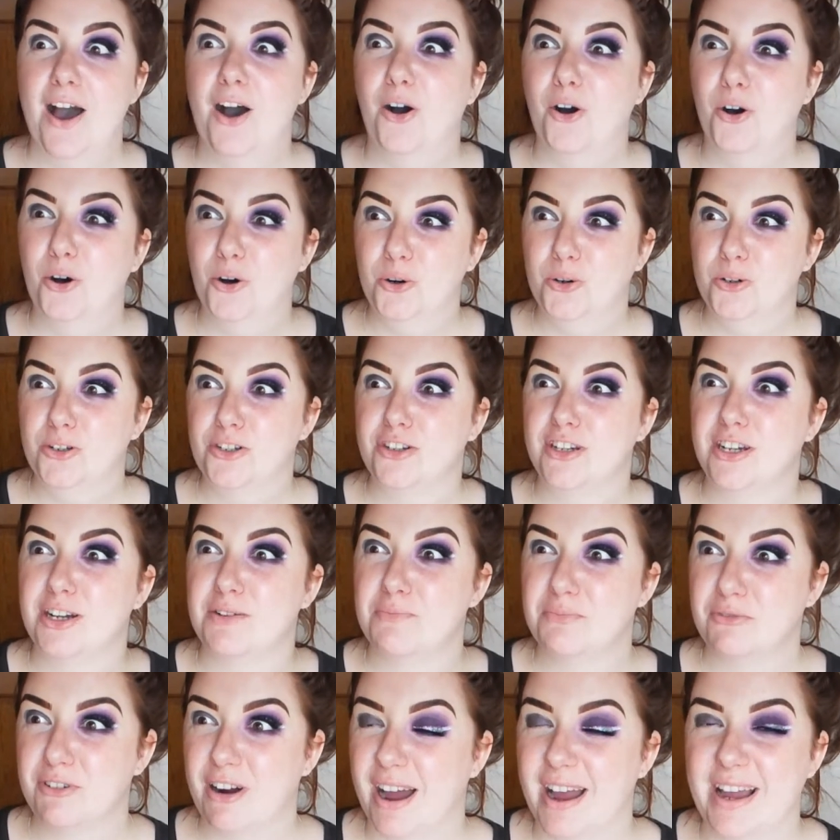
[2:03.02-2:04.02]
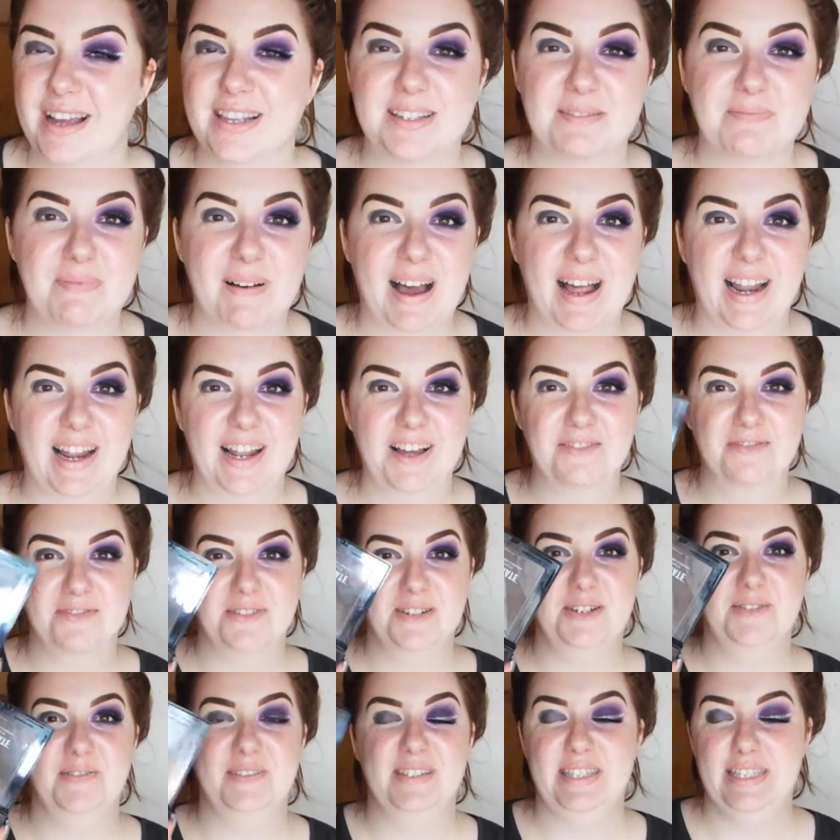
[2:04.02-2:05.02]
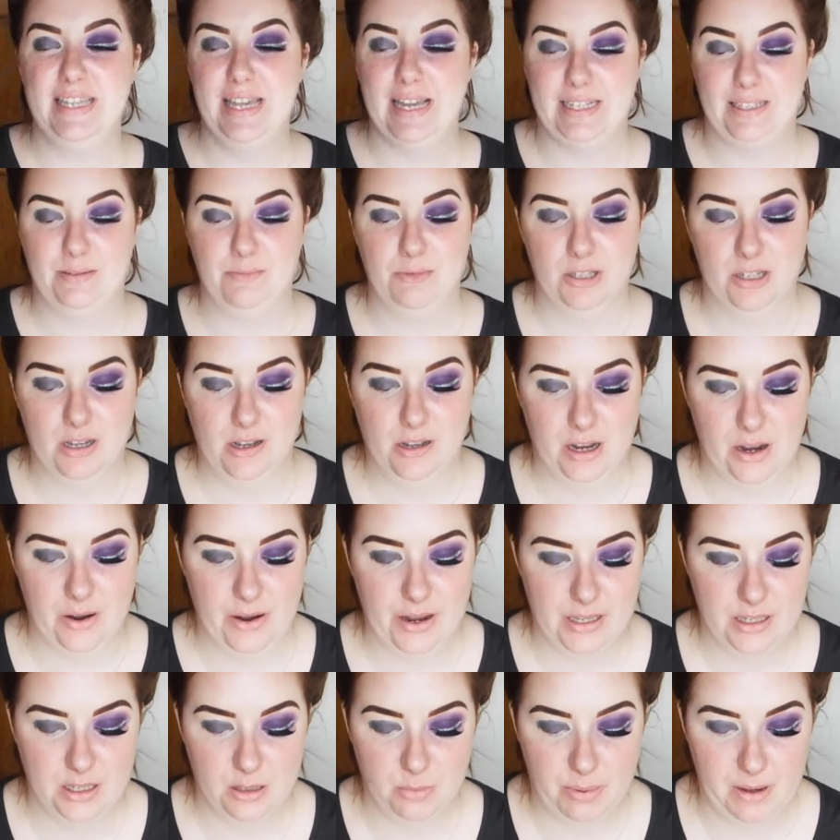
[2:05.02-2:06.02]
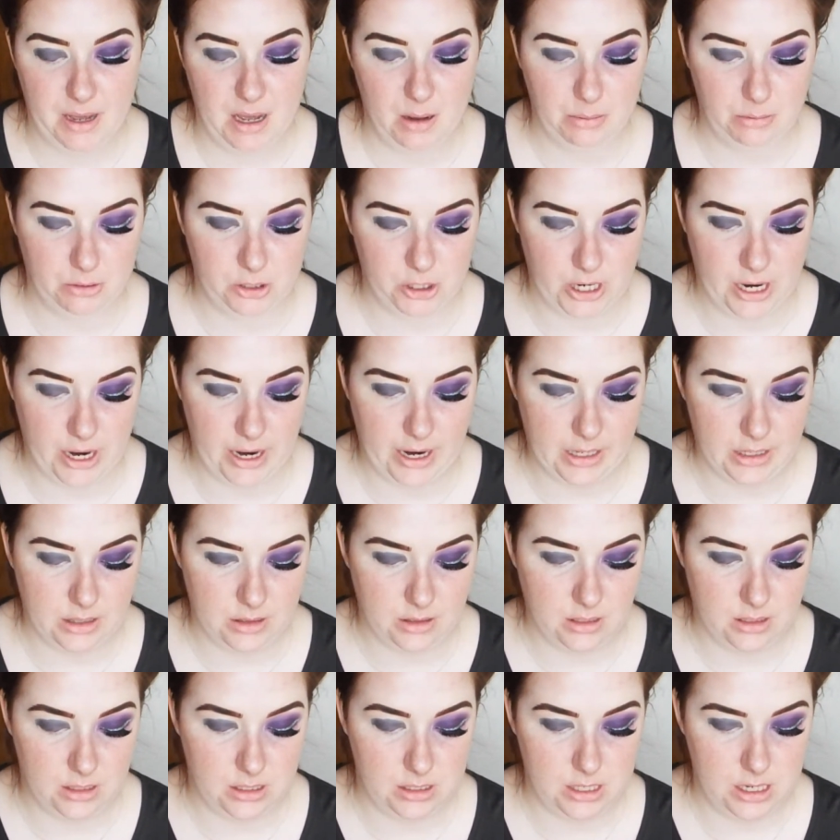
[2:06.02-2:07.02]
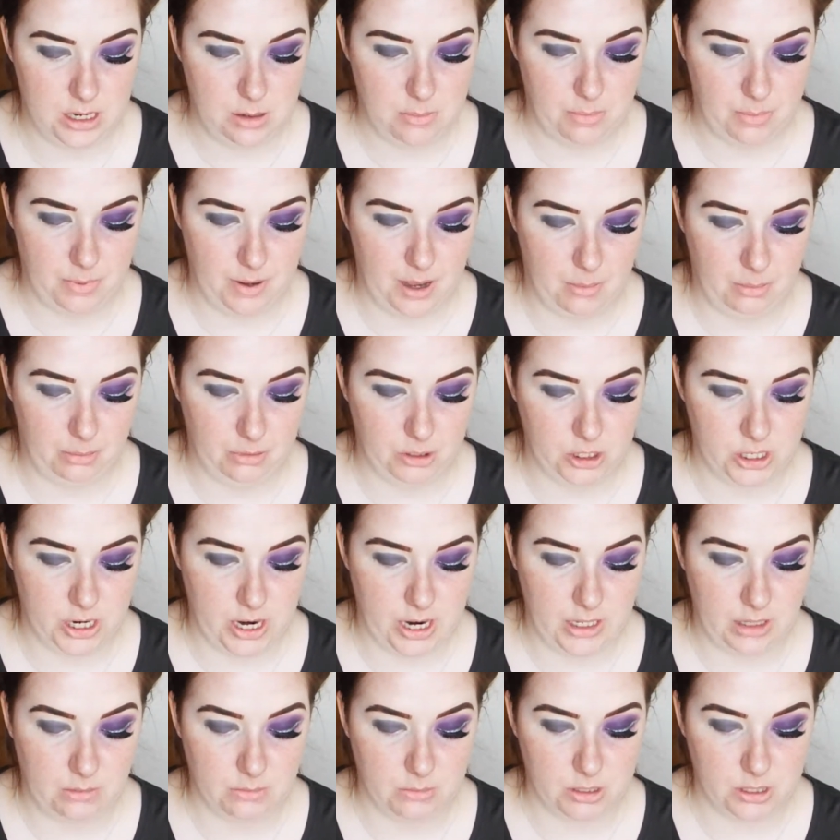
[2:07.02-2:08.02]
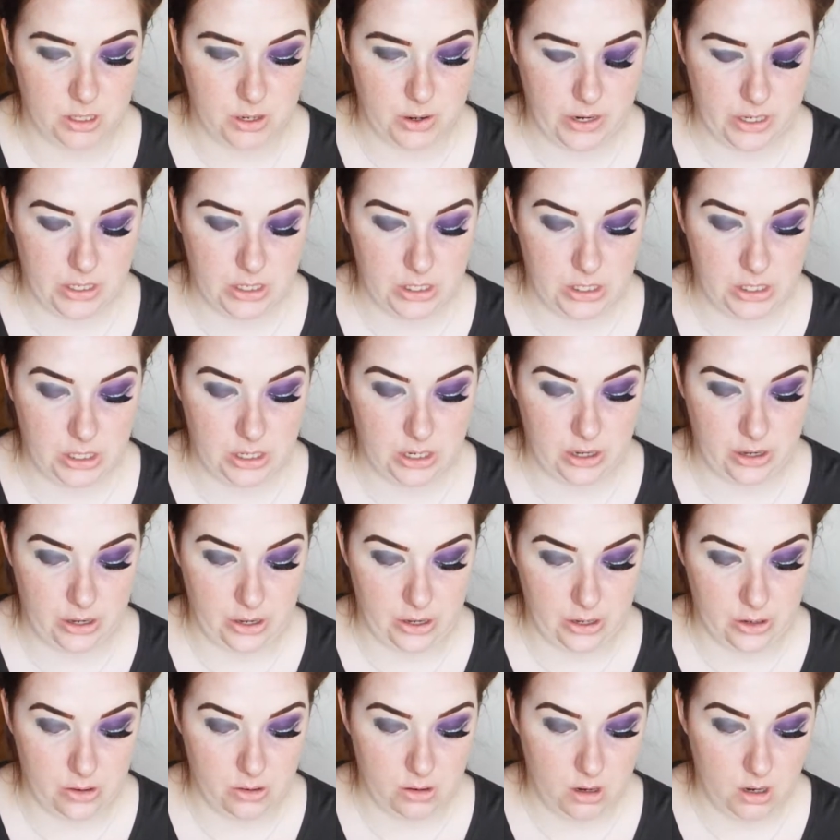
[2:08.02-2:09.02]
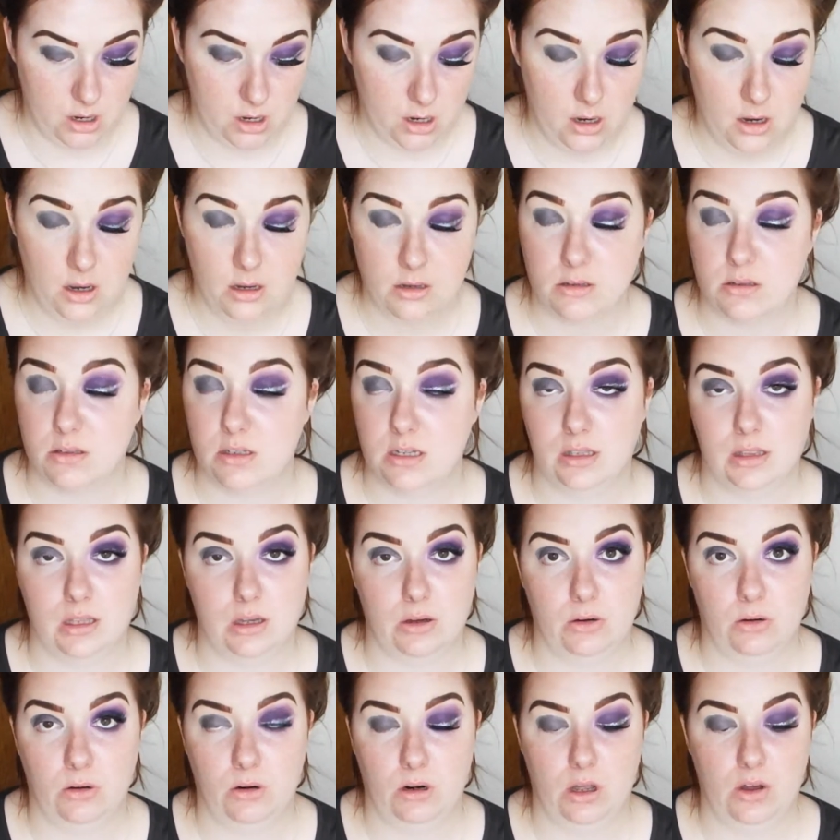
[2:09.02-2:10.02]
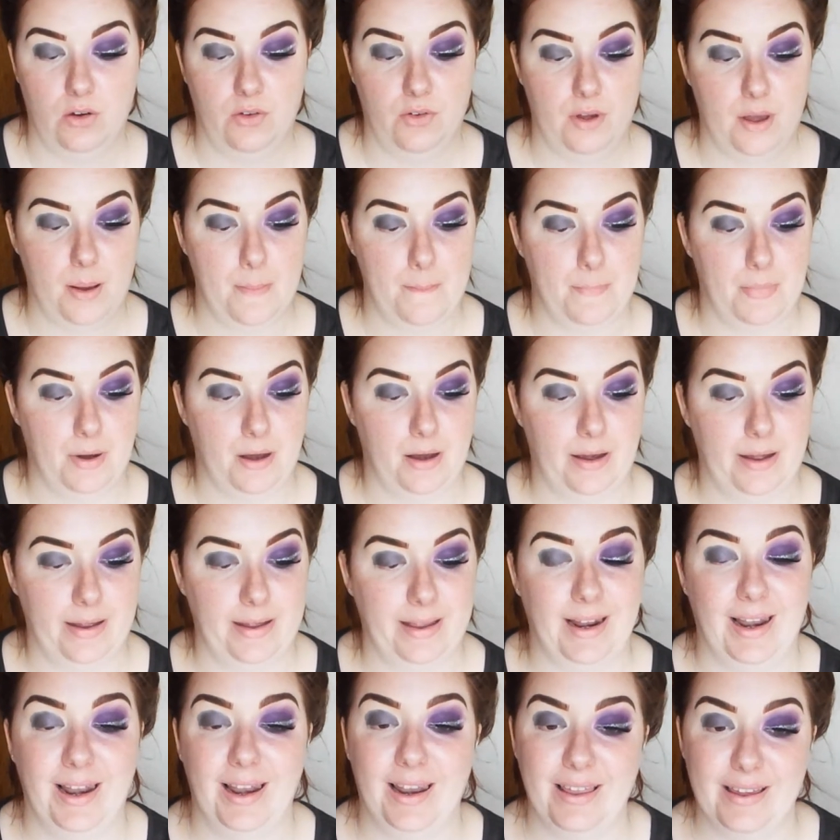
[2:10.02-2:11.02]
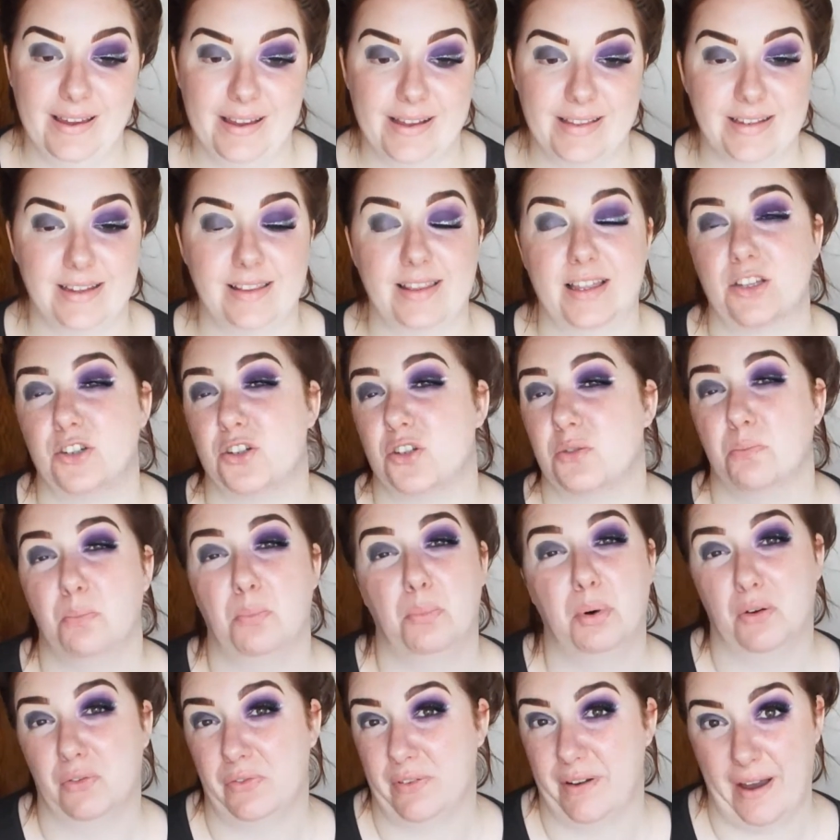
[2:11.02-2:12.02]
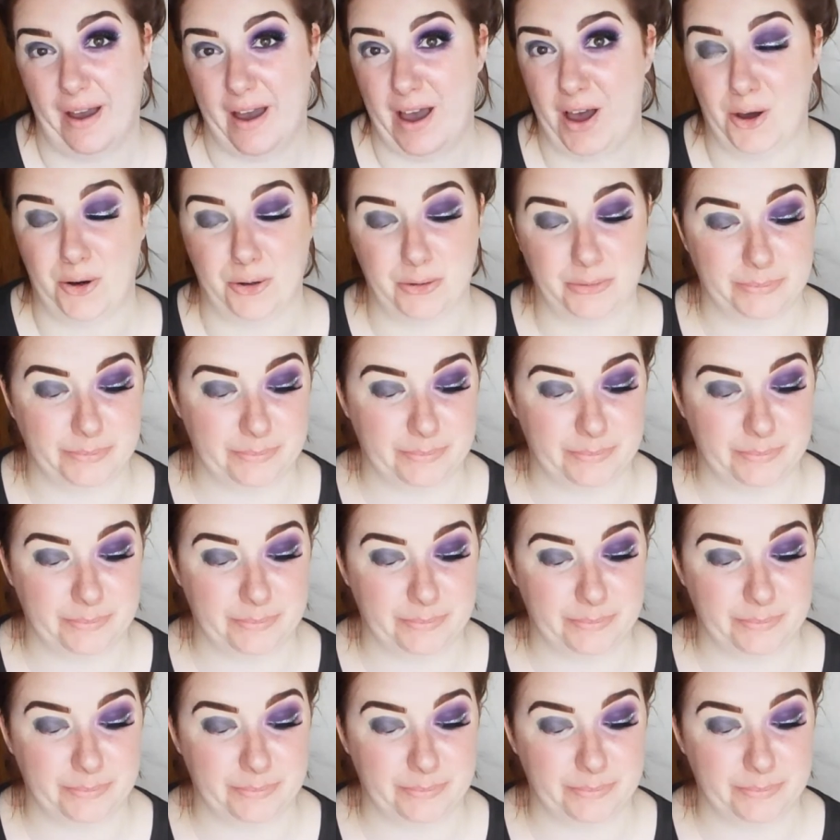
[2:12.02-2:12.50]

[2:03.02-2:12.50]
Ultra Brights palette from NYX. I'm just going to go into the purple shade, the deep purple shade. I'm just going to stick that all over my lid and then just buff it out.